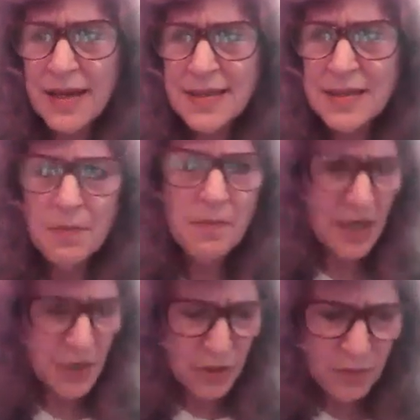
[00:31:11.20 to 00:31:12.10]
is
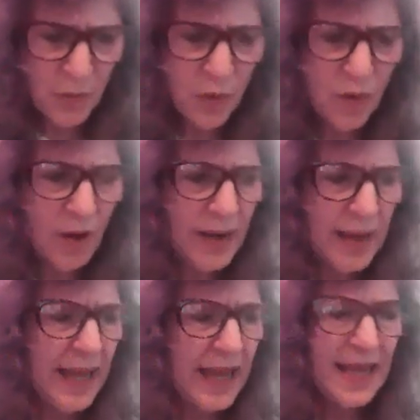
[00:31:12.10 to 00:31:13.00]
much more
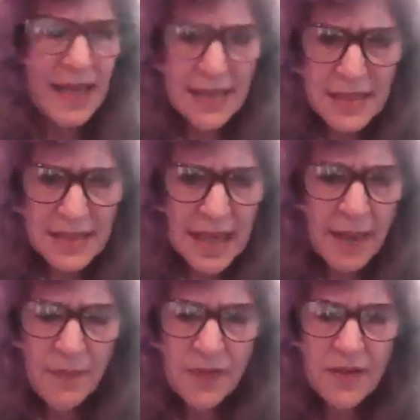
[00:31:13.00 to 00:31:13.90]

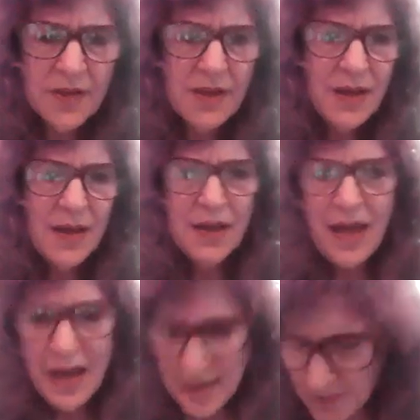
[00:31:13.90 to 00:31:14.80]
in-depth,
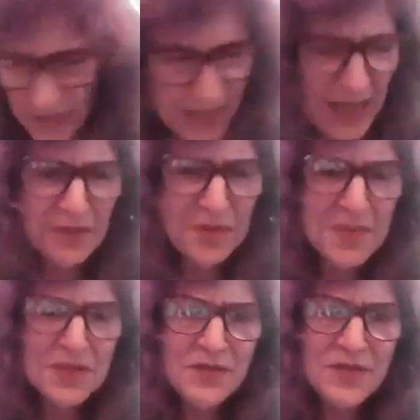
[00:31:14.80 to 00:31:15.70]
has many
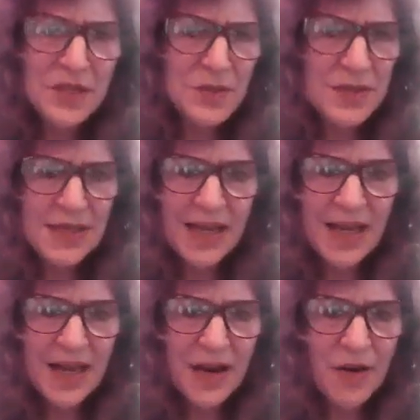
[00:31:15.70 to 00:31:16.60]
elements of Skills to
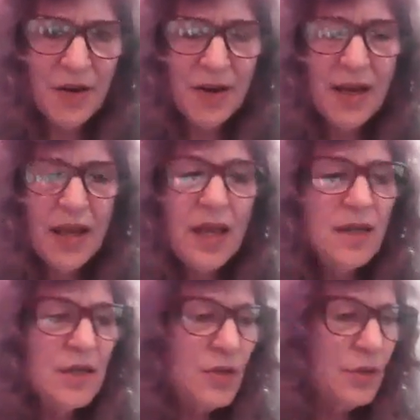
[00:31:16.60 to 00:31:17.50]
Care.
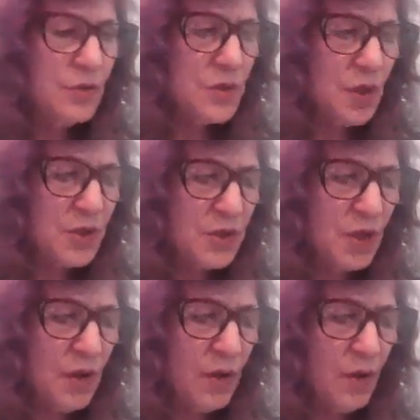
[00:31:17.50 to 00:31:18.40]
It includes
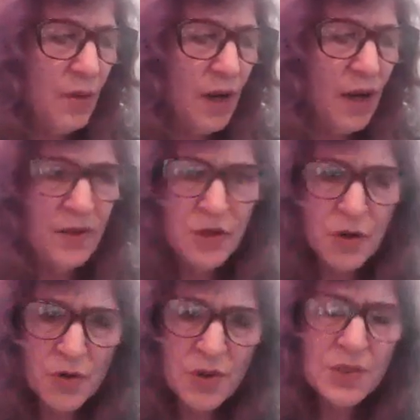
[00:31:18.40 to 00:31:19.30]
also a
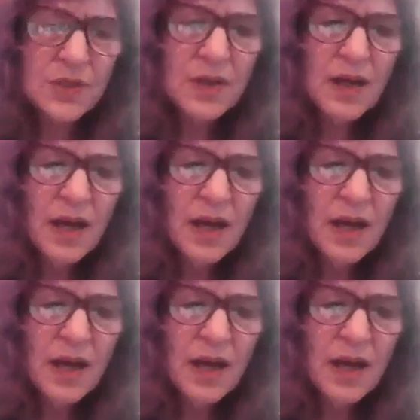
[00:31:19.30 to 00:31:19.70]
nurse